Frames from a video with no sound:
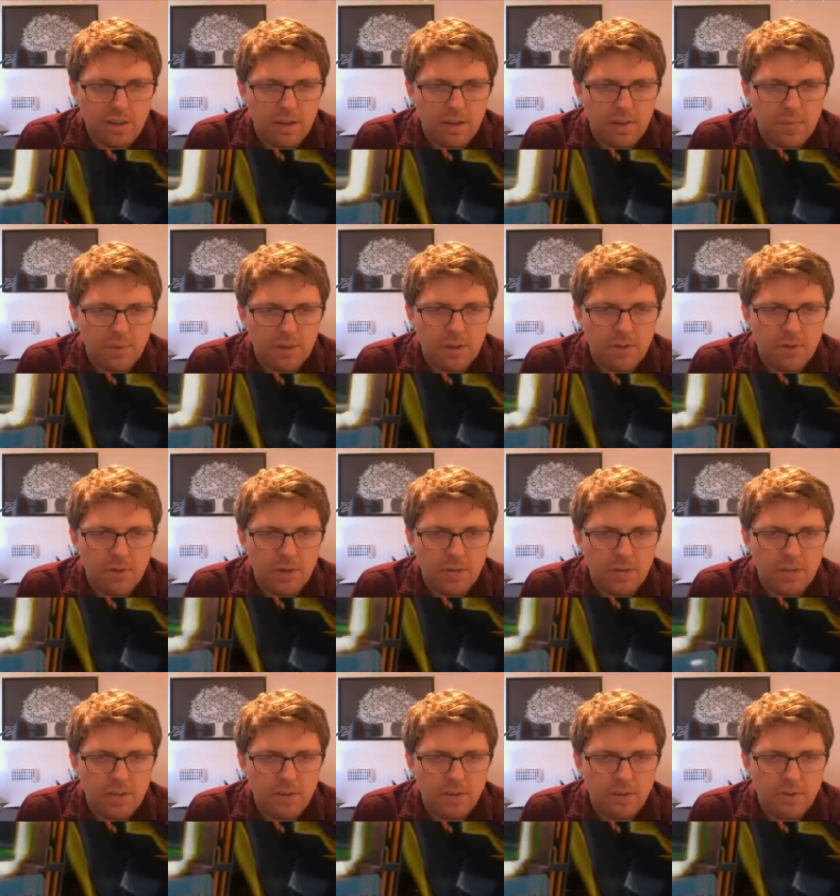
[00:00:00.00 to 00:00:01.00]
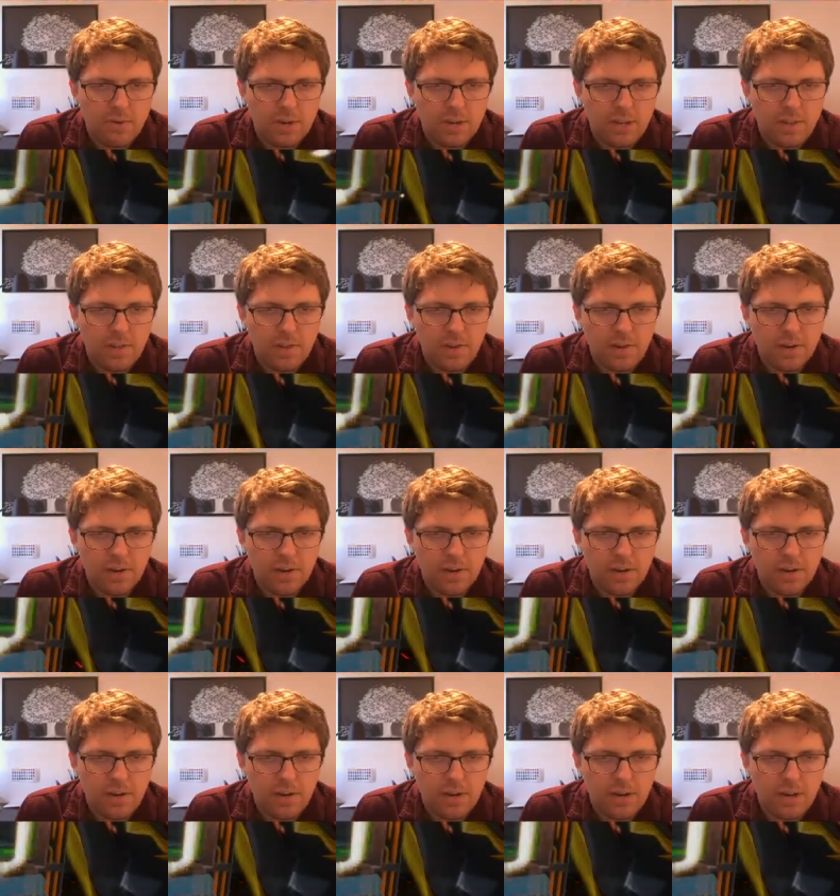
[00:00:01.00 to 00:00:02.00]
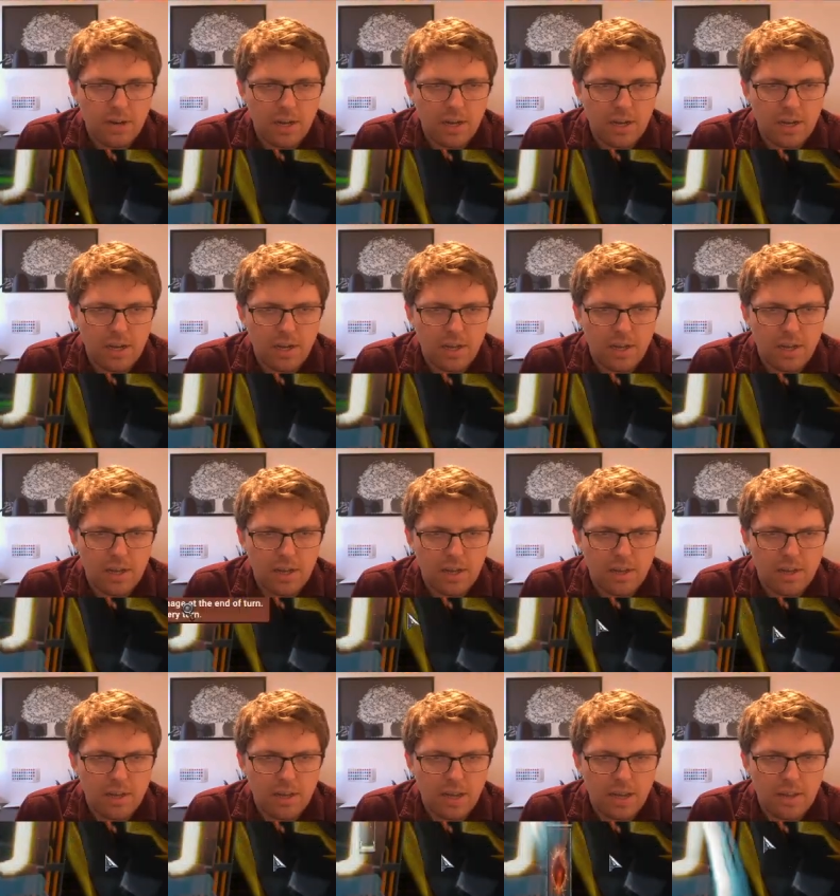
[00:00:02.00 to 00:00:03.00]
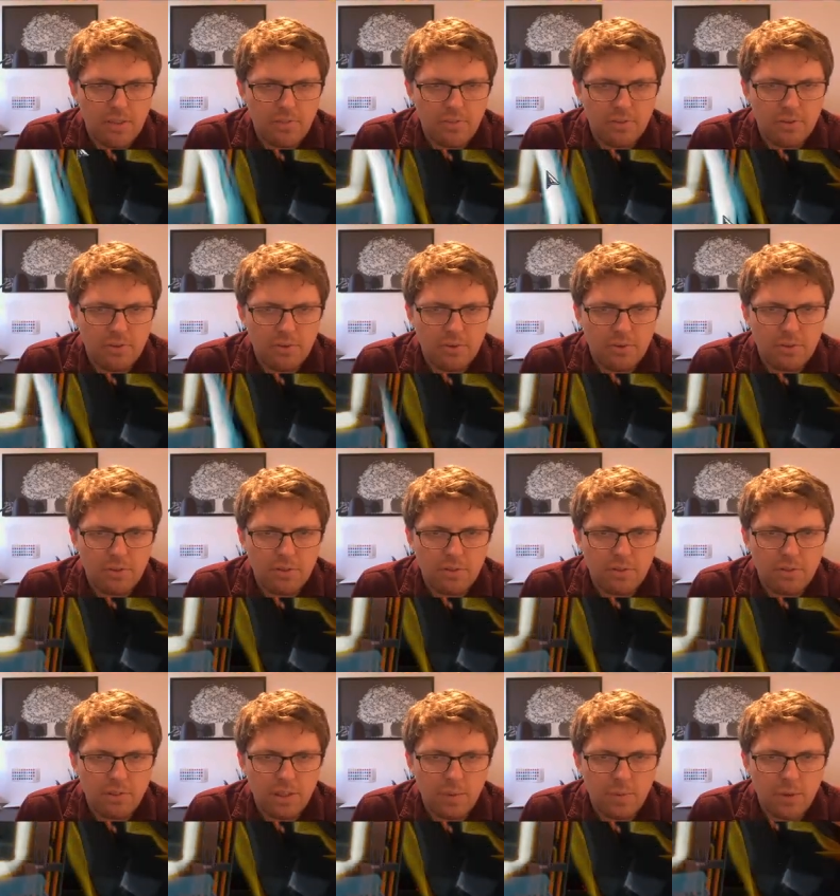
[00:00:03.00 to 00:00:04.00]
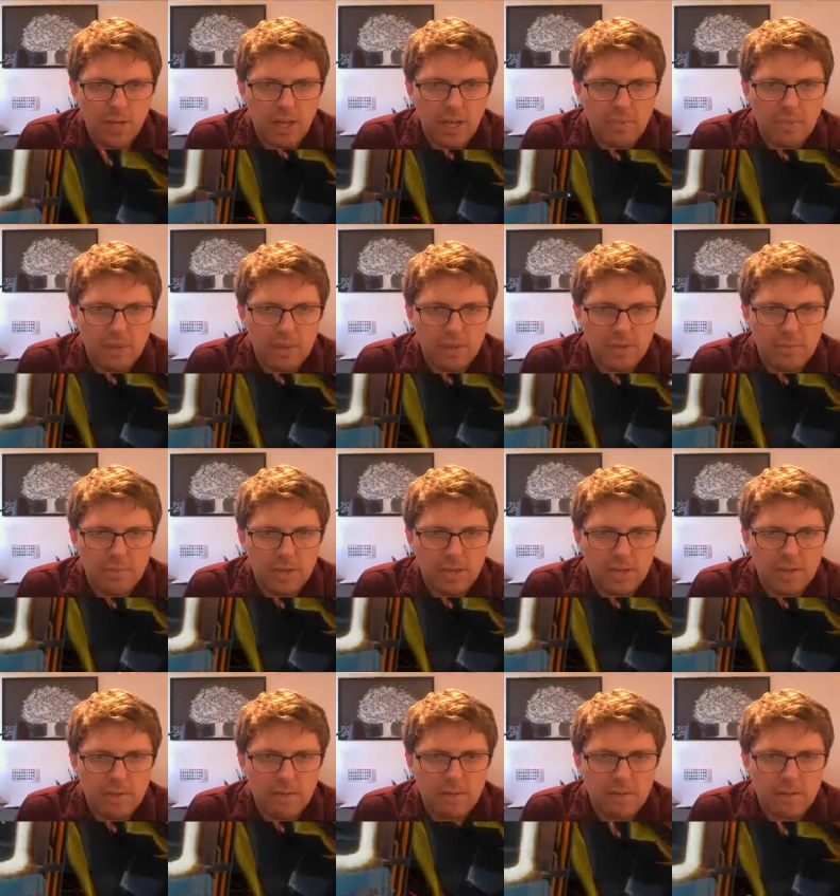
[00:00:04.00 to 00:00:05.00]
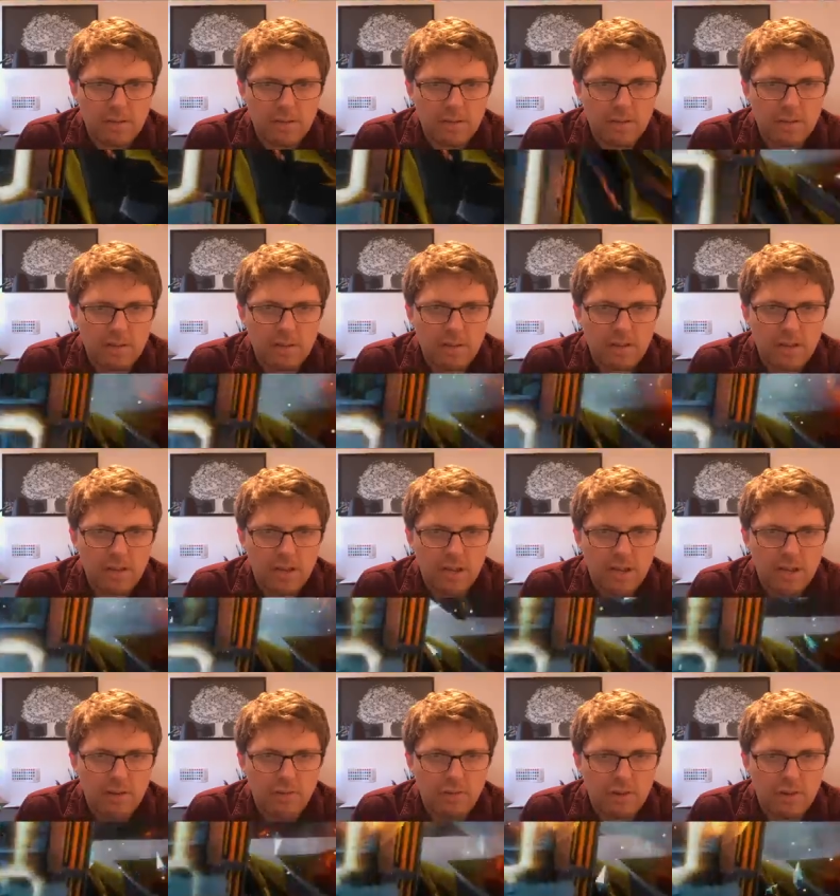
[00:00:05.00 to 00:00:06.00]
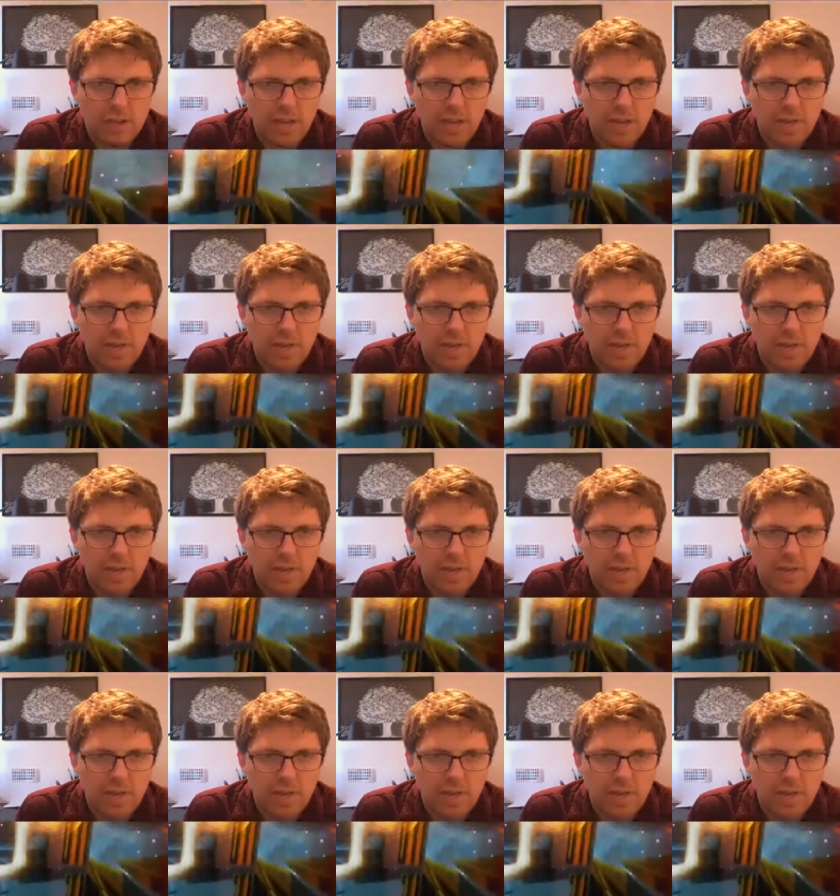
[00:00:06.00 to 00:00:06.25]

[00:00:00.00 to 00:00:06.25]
We do get to do another Titan's Tooth, so that will help a little bit. And he should die in 2